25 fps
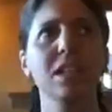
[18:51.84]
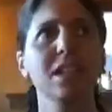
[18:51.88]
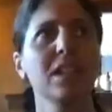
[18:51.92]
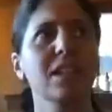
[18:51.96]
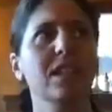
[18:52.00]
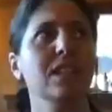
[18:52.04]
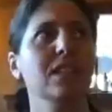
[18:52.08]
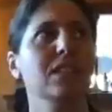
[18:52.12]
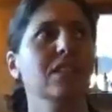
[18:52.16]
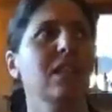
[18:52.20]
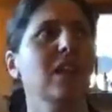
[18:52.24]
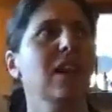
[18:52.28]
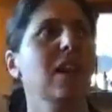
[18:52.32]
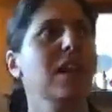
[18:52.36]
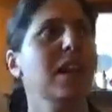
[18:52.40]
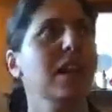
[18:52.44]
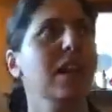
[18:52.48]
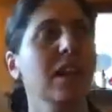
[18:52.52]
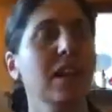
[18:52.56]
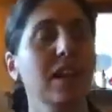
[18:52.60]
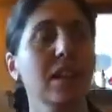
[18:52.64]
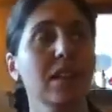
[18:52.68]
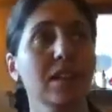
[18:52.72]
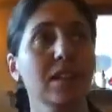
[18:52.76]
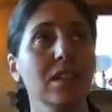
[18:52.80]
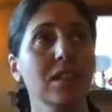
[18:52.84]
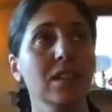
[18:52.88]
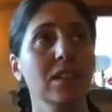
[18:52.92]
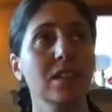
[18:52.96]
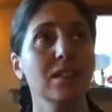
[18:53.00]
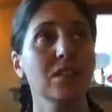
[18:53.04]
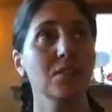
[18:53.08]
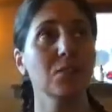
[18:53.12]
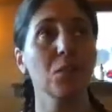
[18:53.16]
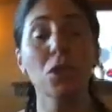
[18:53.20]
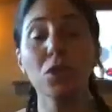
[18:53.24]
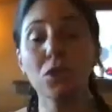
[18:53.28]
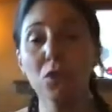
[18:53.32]
that's how
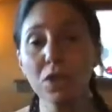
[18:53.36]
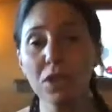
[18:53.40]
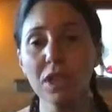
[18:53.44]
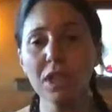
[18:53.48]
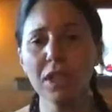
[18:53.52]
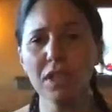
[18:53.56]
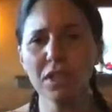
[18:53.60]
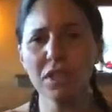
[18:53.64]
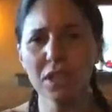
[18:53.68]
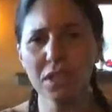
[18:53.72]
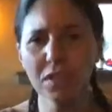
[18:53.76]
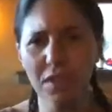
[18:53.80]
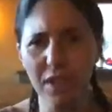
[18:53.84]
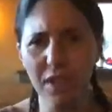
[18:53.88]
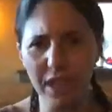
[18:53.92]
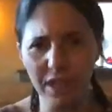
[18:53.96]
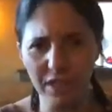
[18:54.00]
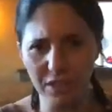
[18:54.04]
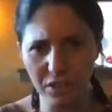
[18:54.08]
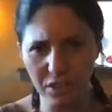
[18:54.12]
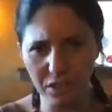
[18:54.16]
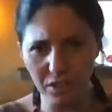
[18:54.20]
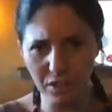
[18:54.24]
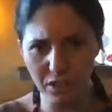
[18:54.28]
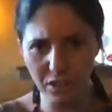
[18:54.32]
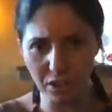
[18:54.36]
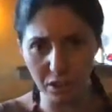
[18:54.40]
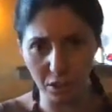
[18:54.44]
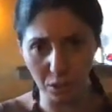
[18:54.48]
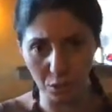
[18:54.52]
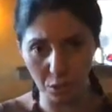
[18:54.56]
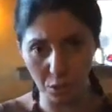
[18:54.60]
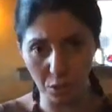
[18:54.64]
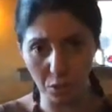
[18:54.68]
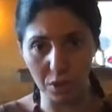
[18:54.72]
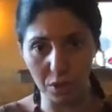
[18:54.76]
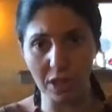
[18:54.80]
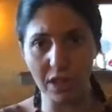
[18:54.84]
one reason why I started to
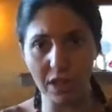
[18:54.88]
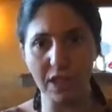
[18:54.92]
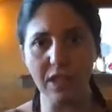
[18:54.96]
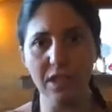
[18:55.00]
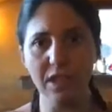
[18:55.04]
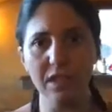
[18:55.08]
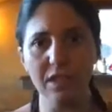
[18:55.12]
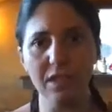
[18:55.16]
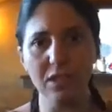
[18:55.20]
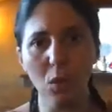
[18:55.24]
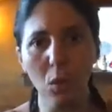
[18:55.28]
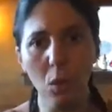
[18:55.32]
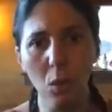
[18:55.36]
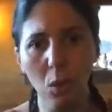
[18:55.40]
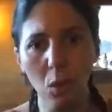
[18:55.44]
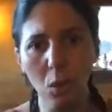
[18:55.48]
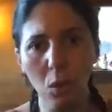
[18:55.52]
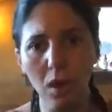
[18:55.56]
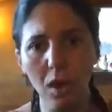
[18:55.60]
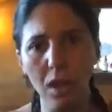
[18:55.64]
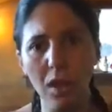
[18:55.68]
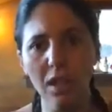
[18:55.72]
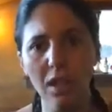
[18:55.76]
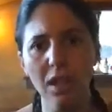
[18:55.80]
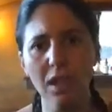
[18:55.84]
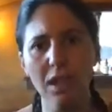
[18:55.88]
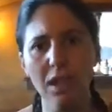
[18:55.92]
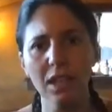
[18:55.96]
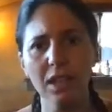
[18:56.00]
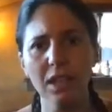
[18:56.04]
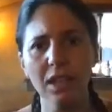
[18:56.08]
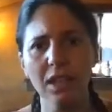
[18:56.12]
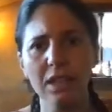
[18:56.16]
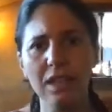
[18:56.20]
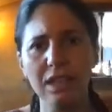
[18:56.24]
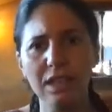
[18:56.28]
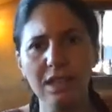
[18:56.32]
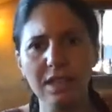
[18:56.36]
create this whole
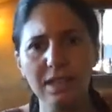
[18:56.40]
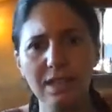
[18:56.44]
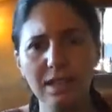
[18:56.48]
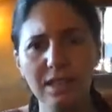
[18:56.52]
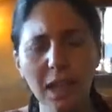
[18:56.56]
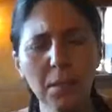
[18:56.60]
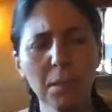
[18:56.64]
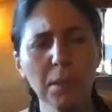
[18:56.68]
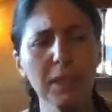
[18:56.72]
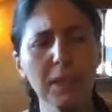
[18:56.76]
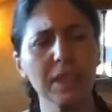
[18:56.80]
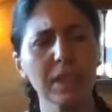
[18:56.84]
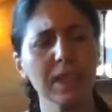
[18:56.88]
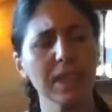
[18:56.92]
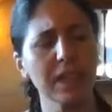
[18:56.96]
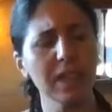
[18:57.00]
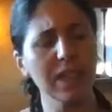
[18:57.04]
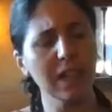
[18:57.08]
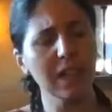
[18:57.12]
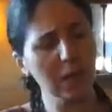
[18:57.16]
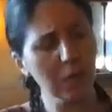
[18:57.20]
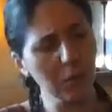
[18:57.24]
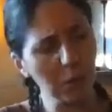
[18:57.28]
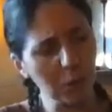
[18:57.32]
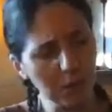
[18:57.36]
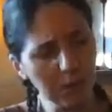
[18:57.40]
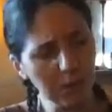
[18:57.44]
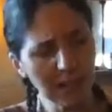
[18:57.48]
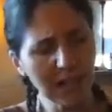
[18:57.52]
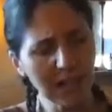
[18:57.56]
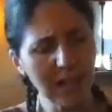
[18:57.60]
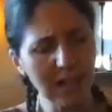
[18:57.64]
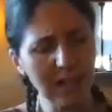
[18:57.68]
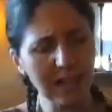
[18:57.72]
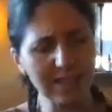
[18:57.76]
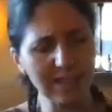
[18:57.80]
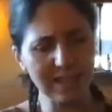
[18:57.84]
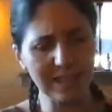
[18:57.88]
summit, that I
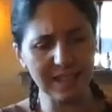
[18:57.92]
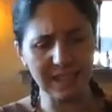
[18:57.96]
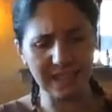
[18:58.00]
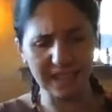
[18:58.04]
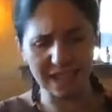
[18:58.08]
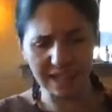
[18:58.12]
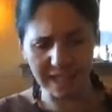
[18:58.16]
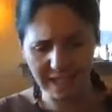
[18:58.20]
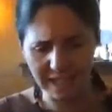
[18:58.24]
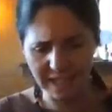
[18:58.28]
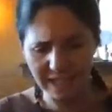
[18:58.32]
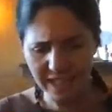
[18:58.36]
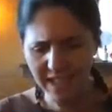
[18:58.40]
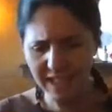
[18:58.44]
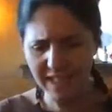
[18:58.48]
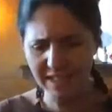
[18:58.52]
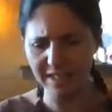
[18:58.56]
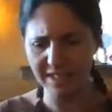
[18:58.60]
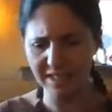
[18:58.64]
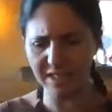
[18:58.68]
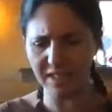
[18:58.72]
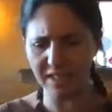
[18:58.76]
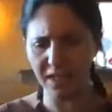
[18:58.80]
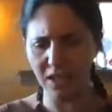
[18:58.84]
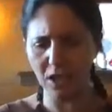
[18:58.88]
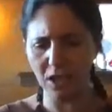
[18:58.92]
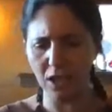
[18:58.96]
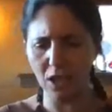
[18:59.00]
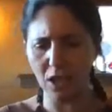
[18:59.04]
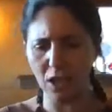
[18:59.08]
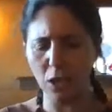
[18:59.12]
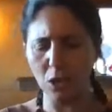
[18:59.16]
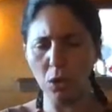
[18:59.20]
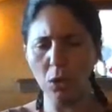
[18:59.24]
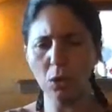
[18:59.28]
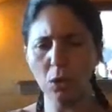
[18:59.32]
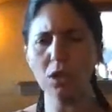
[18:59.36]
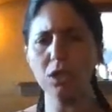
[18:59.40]
realized, like, yes,
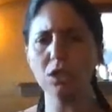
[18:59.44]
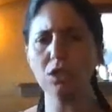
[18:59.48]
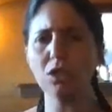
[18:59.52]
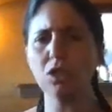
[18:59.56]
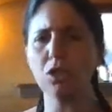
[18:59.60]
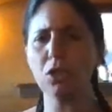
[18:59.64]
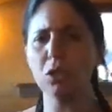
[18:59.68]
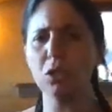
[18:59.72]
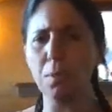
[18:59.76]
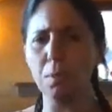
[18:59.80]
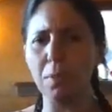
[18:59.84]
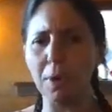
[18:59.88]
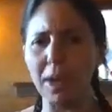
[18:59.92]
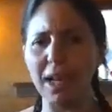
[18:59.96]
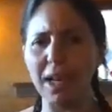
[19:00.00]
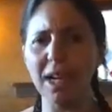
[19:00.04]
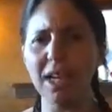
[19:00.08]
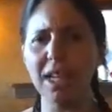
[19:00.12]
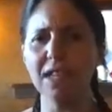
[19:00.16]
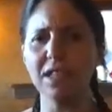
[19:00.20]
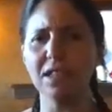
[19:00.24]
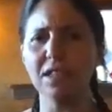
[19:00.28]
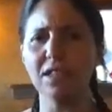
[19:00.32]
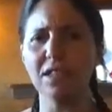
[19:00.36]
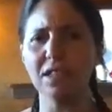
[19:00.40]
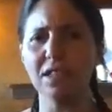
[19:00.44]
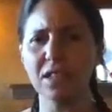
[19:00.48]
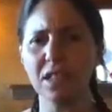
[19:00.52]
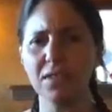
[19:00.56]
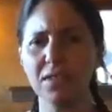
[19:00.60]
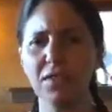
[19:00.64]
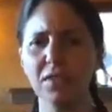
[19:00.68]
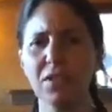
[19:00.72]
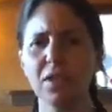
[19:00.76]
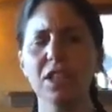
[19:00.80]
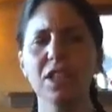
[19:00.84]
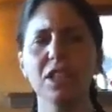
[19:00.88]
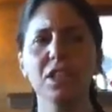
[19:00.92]
going through pain and
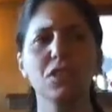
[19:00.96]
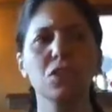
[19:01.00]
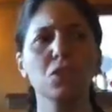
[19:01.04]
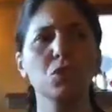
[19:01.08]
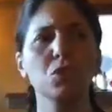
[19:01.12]
suffering is